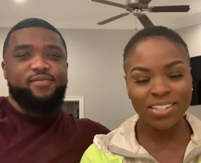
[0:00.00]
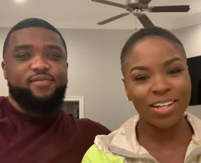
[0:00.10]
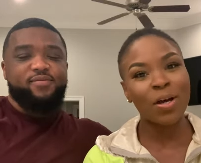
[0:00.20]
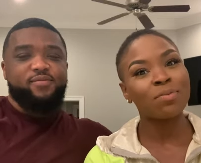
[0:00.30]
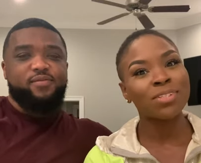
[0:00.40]

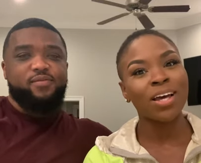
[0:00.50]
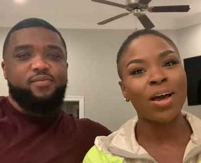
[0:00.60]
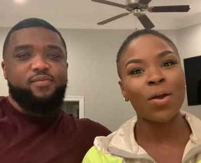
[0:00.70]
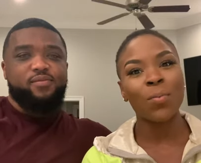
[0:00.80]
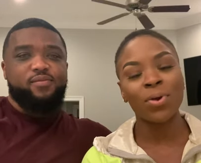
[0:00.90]
Speaker 1: are off to
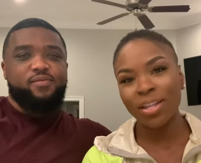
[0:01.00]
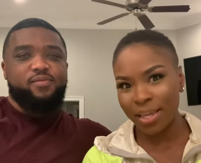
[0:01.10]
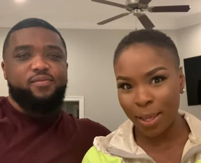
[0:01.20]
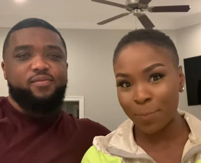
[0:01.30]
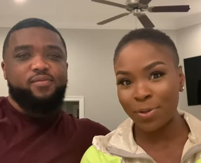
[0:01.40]
a really
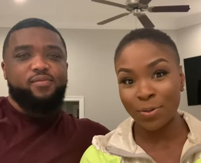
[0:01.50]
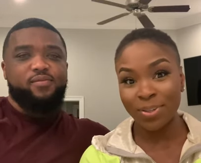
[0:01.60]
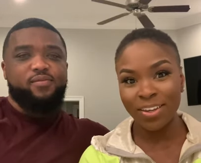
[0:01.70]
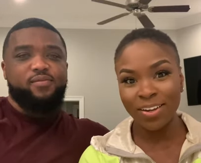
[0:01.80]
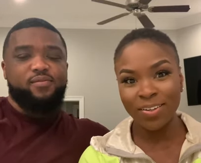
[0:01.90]
happy new
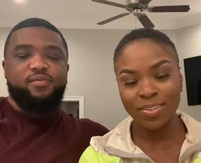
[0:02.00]
year.